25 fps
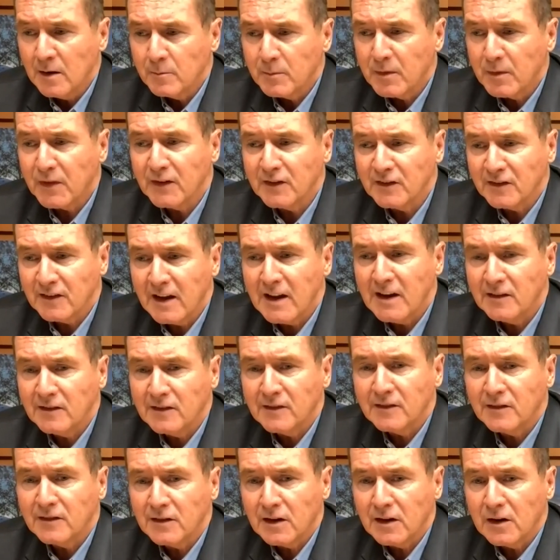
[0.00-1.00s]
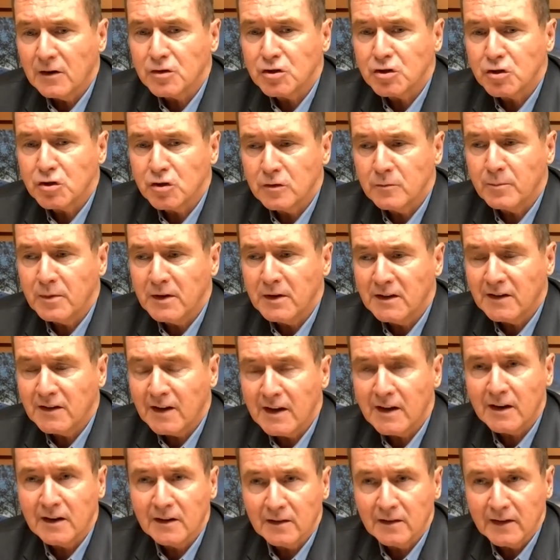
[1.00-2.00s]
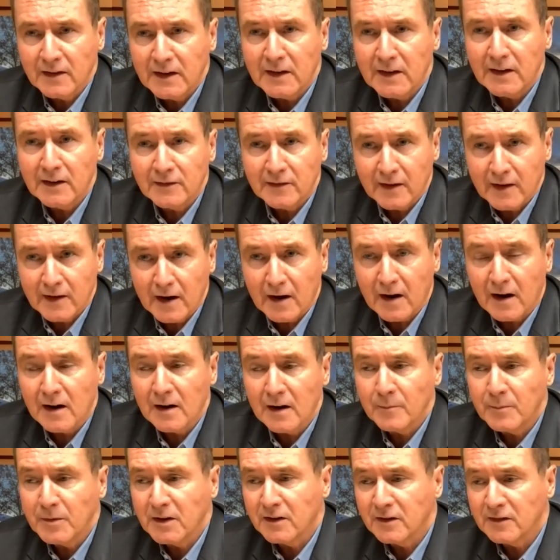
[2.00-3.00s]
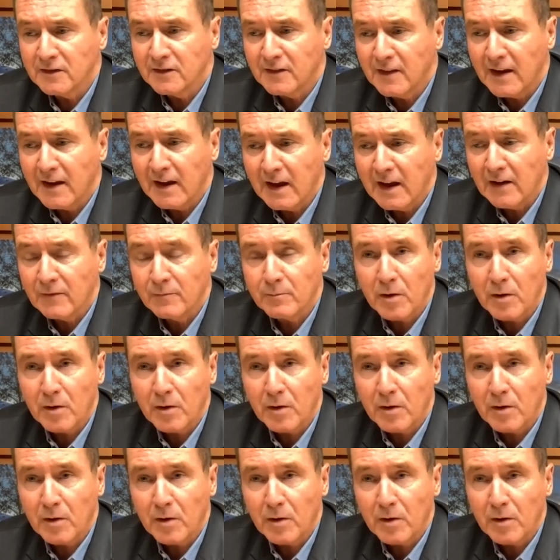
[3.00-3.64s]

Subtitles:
But the states, should be taking a lead as they are, because they have